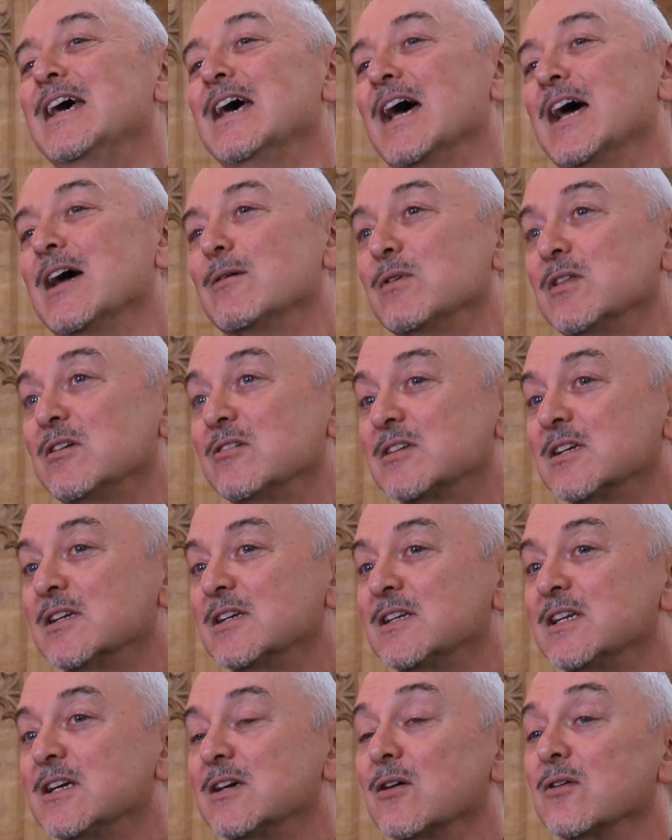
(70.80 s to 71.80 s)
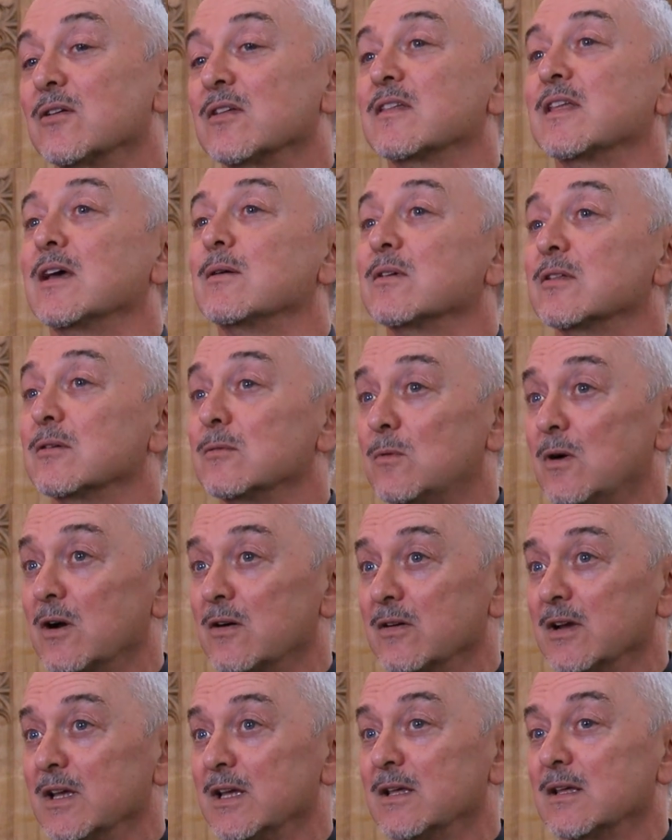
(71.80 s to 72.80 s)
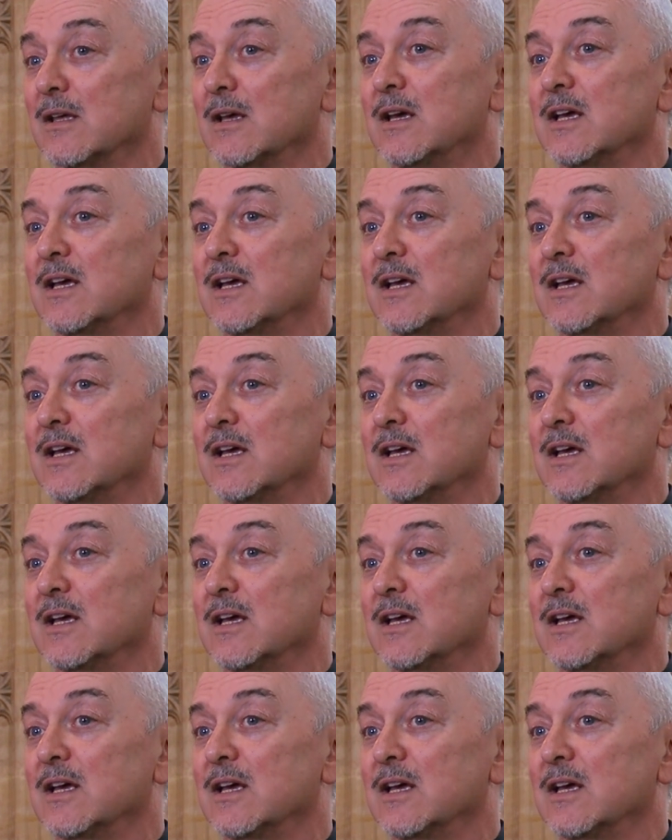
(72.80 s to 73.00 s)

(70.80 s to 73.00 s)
And with utility costs, that was a worry.